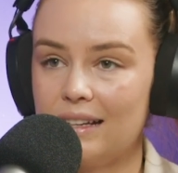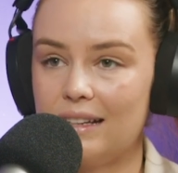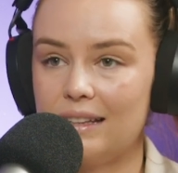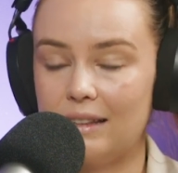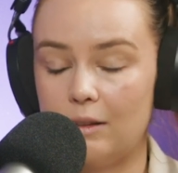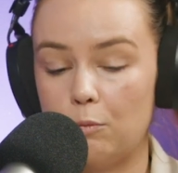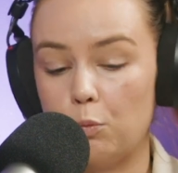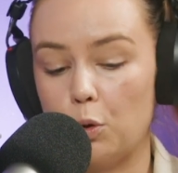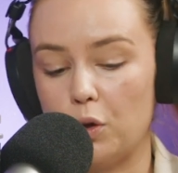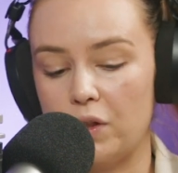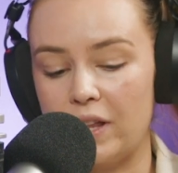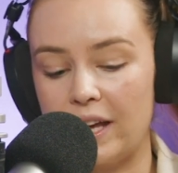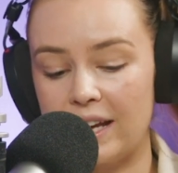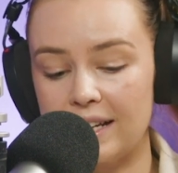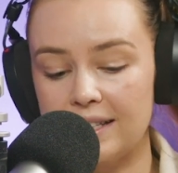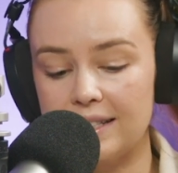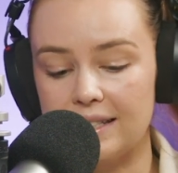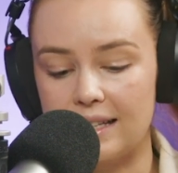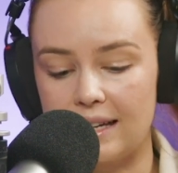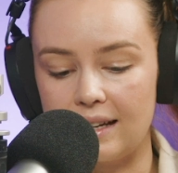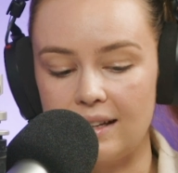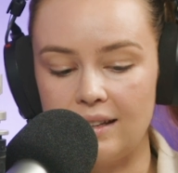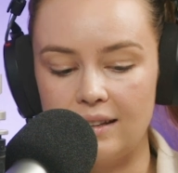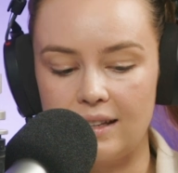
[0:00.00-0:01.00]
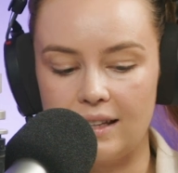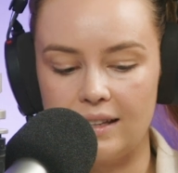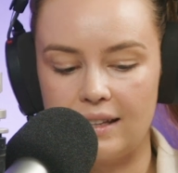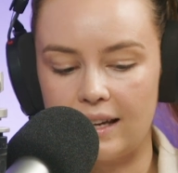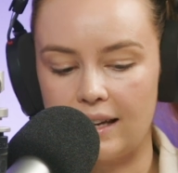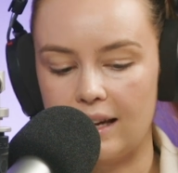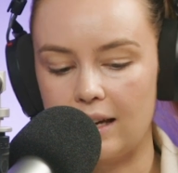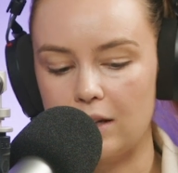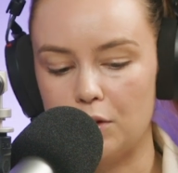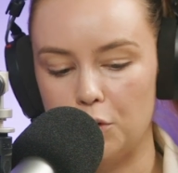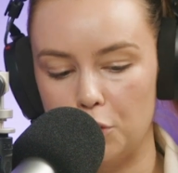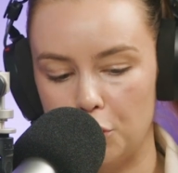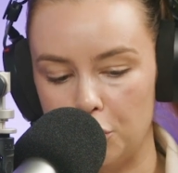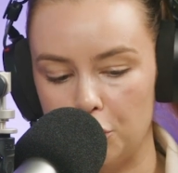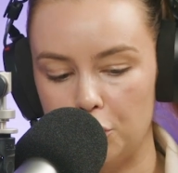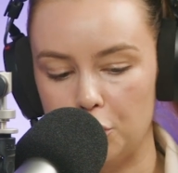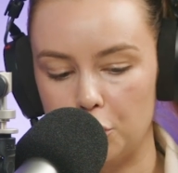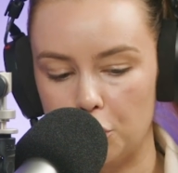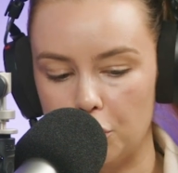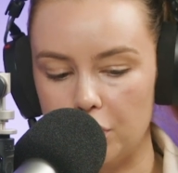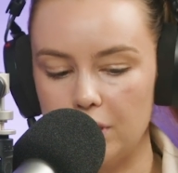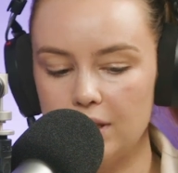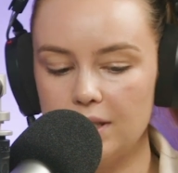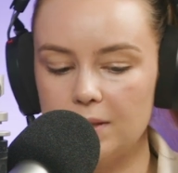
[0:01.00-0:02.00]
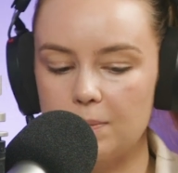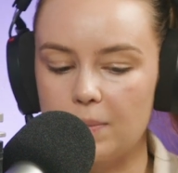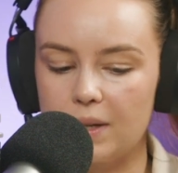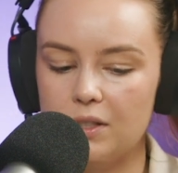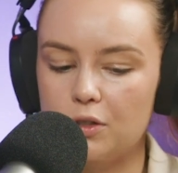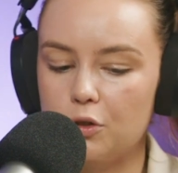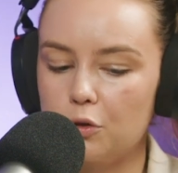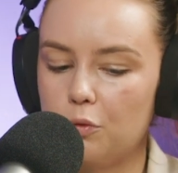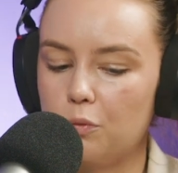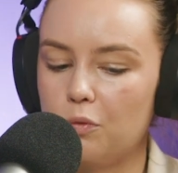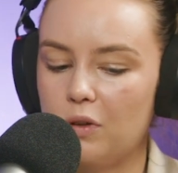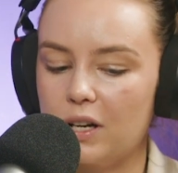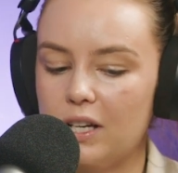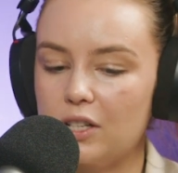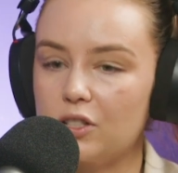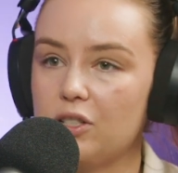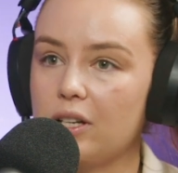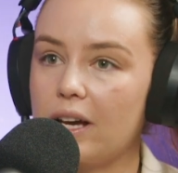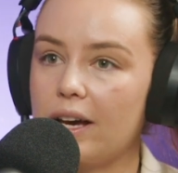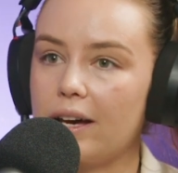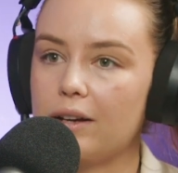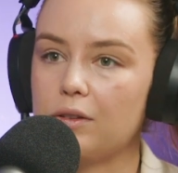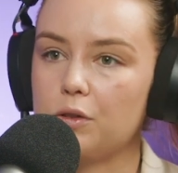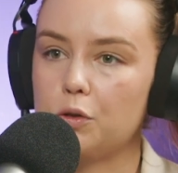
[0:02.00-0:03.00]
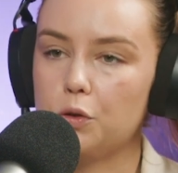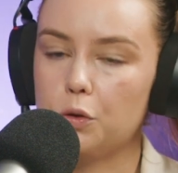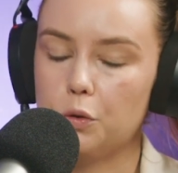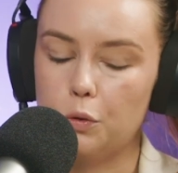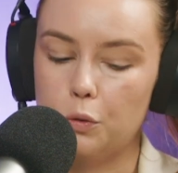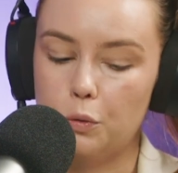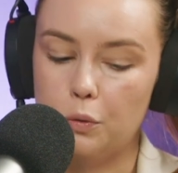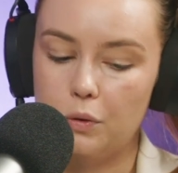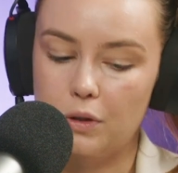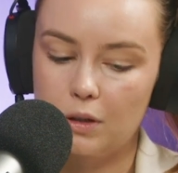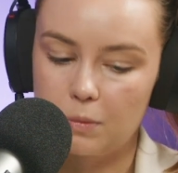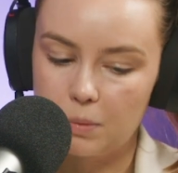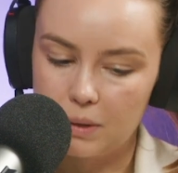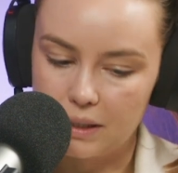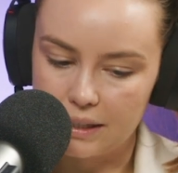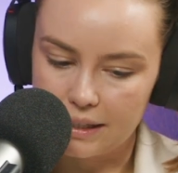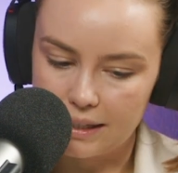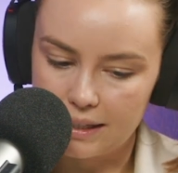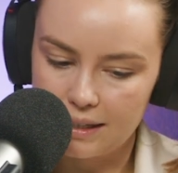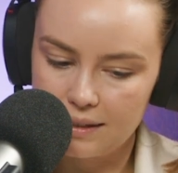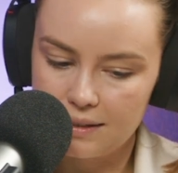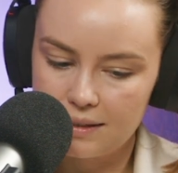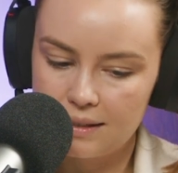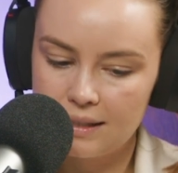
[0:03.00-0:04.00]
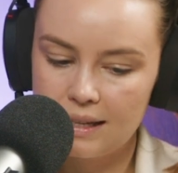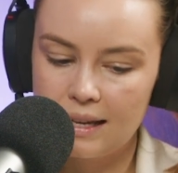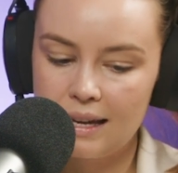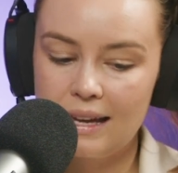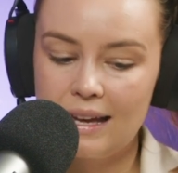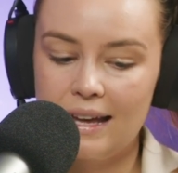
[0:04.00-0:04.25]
well, they said that they had no choice but to reach out to the police.